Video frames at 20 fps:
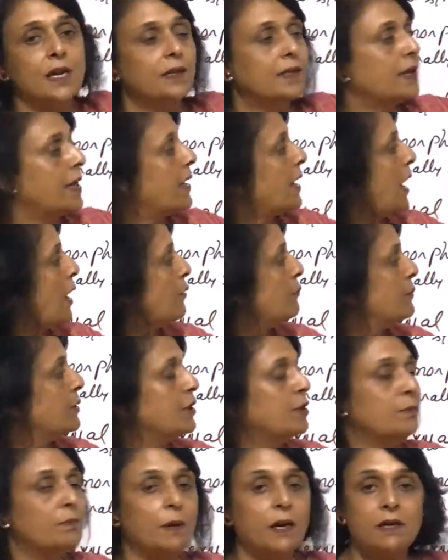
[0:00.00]
are there, how
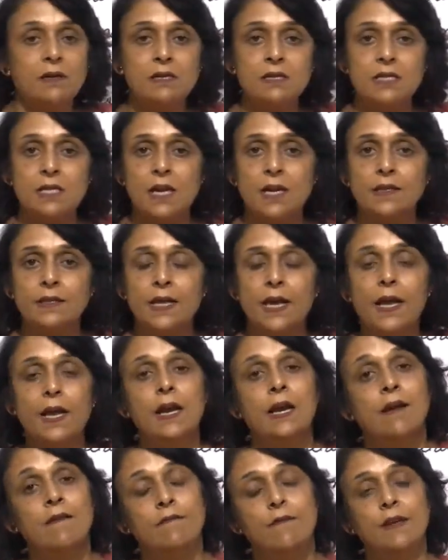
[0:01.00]
many petals are there,
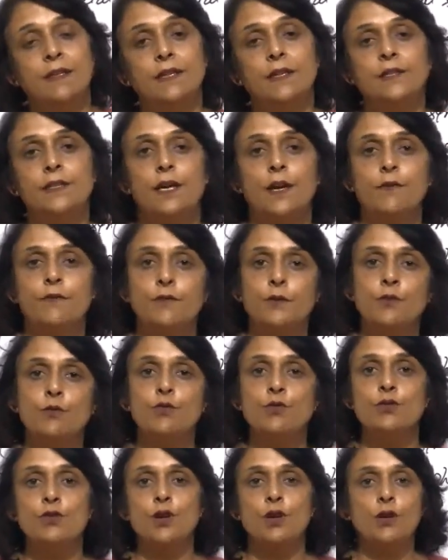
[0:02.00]
whether they are
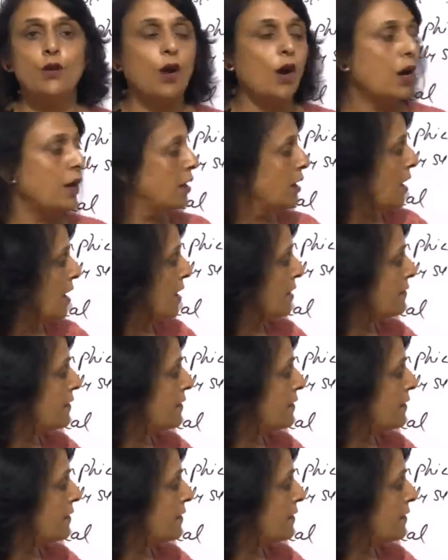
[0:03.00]
fused or not,